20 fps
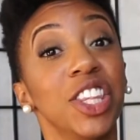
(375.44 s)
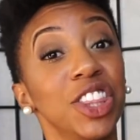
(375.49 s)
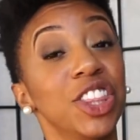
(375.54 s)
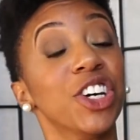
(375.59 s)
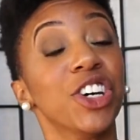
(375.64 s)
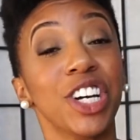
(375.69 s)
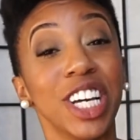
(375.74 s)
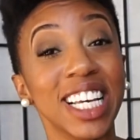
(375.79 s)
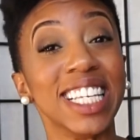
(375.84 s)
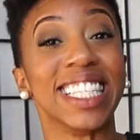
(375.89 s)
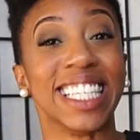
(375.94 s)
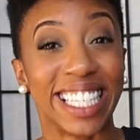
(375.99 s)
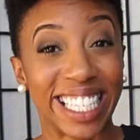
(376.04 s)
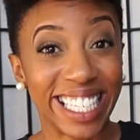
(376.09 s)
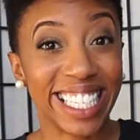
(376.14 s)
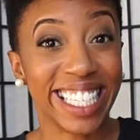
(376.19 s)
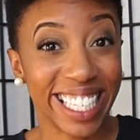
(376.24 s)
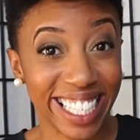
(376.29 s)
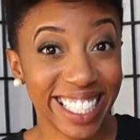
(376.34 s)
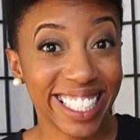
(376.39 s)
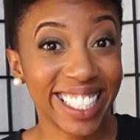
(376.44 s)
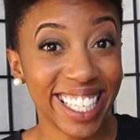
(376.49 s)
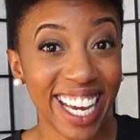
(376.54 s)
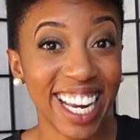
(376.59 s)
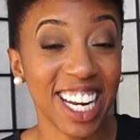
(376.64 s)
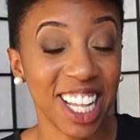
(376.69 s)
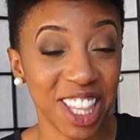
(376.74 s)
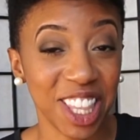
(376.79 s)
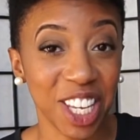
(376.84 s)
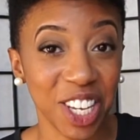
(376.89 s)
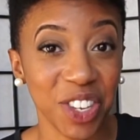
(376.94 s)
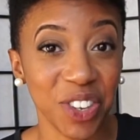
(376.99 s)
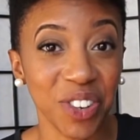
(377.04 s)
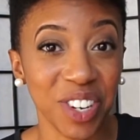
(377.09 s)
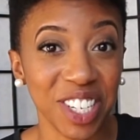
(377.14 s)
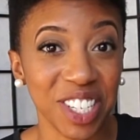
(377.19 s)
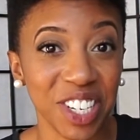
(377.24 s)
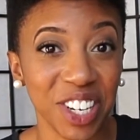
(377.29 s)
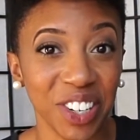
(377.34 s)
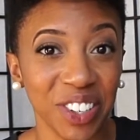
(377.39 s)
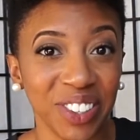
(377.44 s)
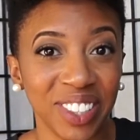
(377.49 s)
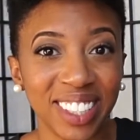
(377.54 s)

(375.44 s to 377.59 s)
There isn't anything you can do.